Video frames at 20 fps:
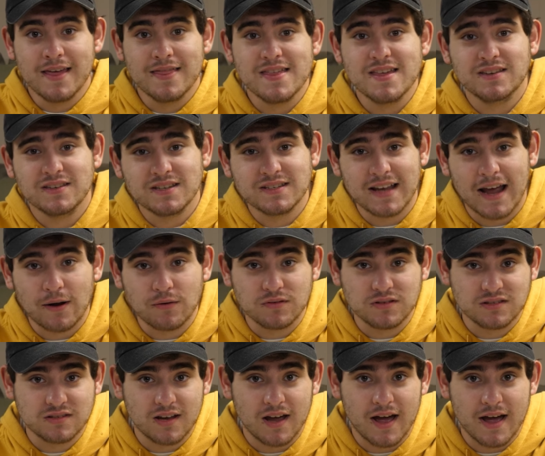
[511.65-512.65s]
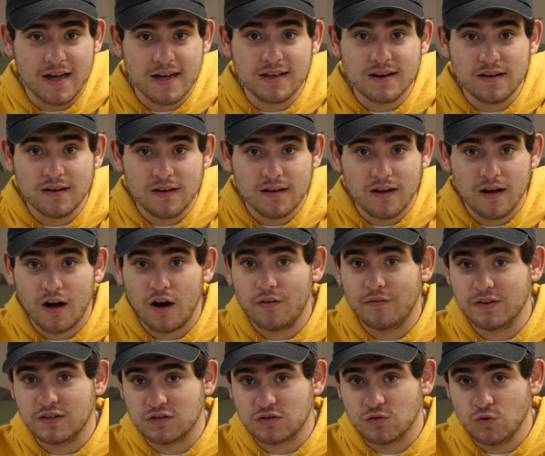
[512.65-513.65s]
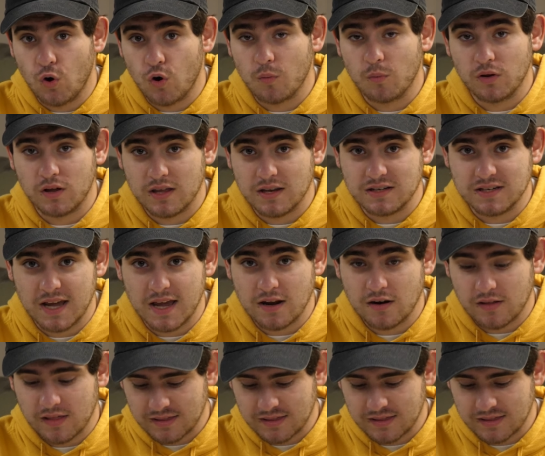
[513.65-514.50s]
This is outside of its normal container.